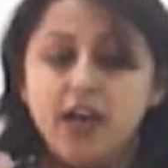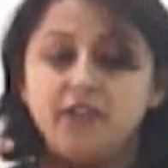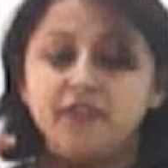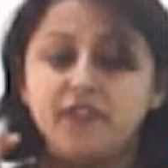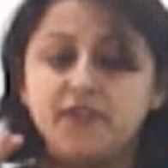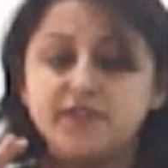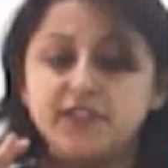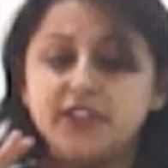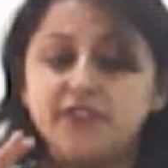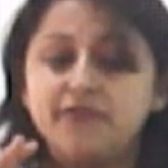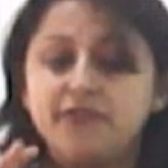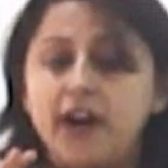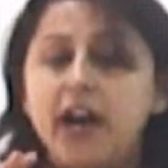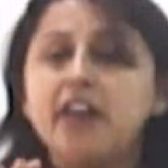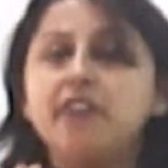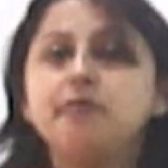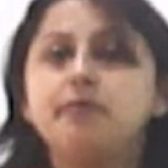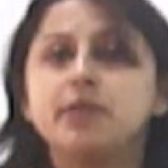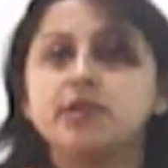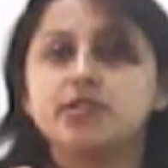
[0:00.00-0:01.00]

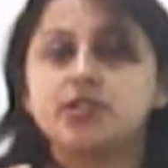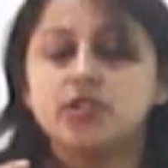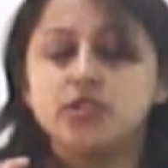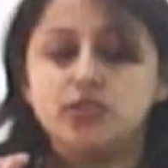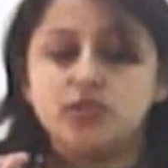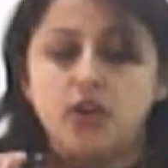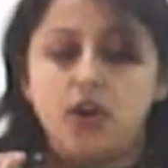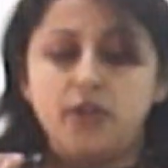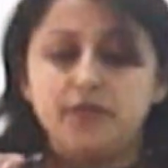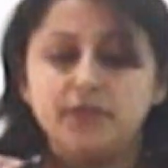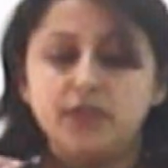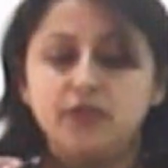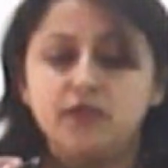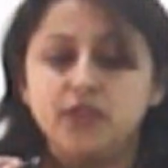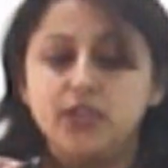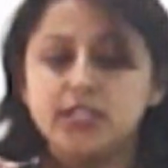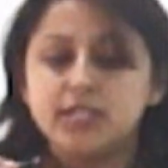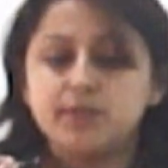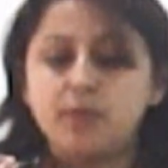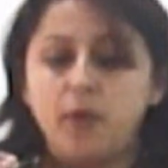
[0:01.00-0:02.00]
55% of the
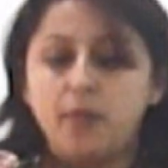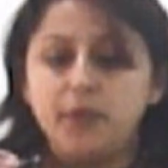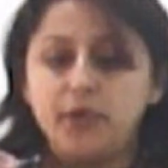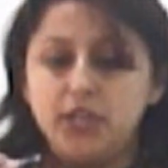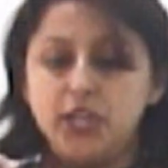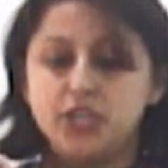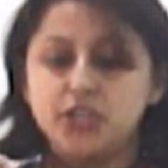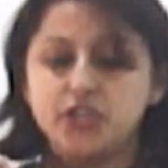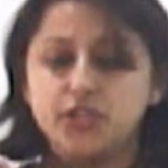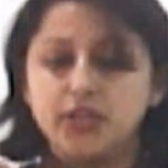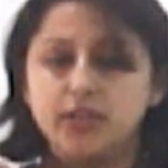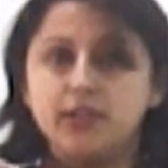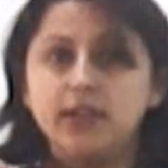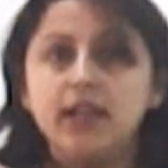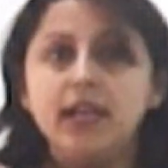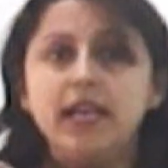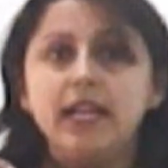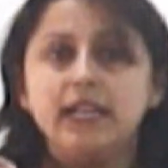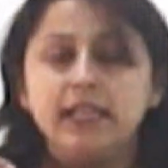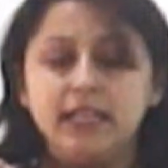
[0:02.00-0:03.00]
world's population
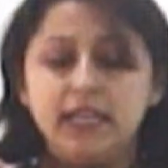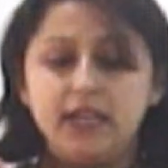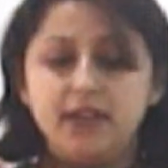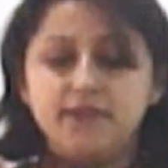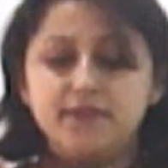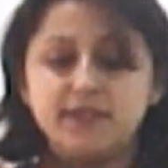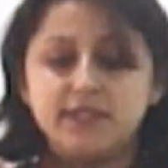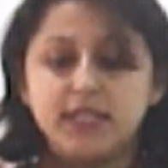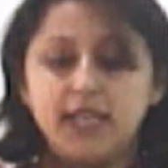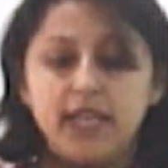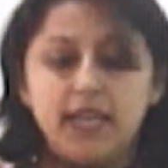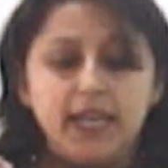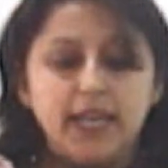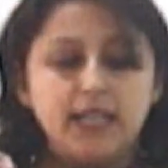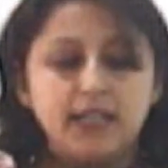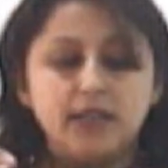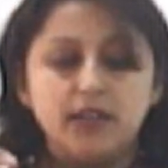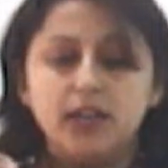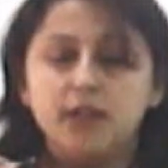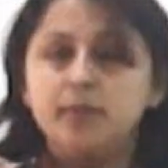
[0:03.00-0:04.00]
lives
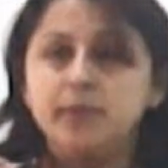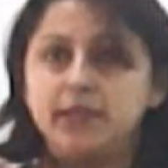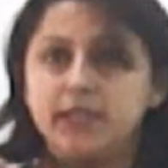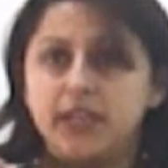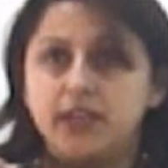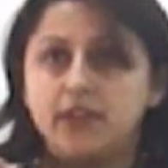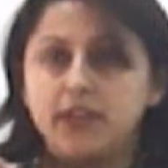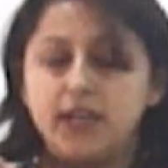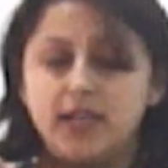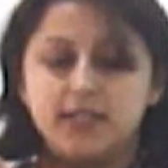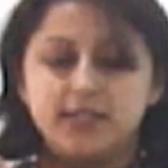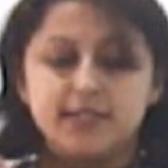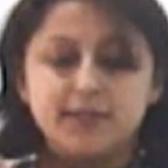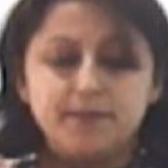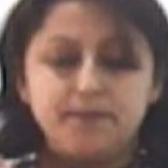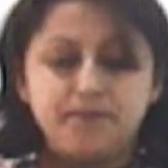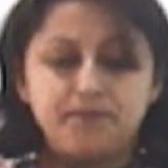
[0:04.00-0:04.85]
in urban areas